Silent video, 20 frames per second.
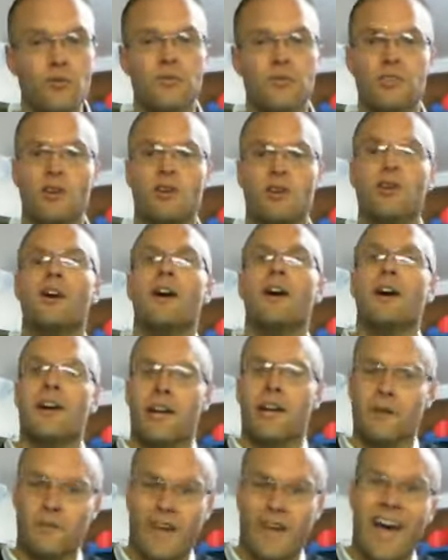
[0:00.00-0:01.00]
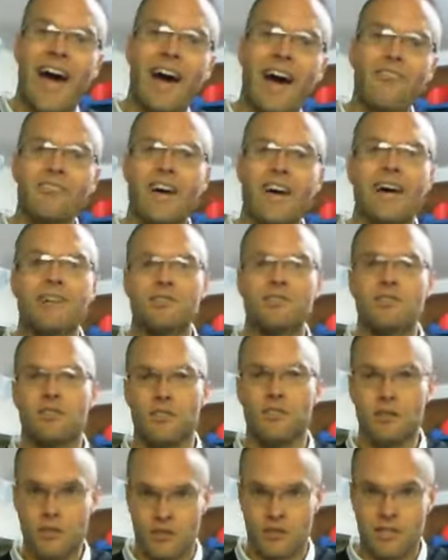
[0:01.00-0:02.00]
So if you have that,
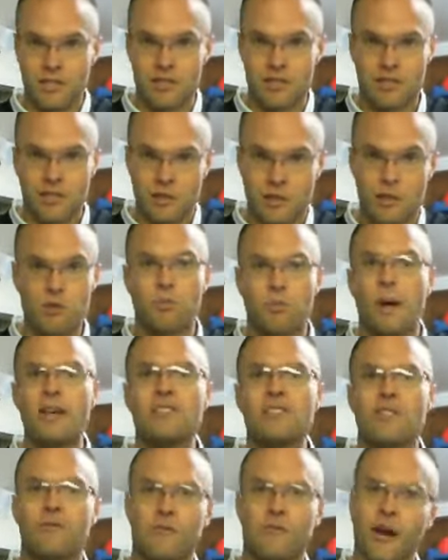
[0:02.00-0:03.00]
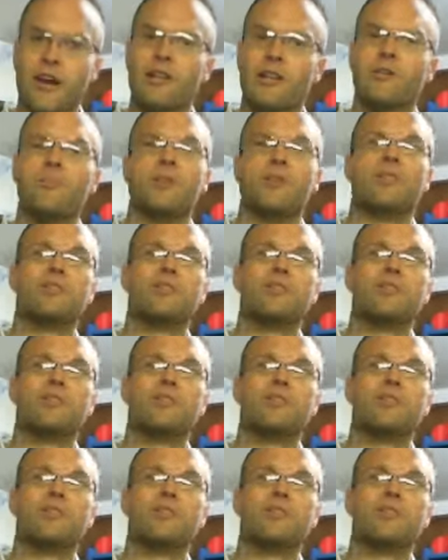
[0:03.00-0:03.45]
so the space available,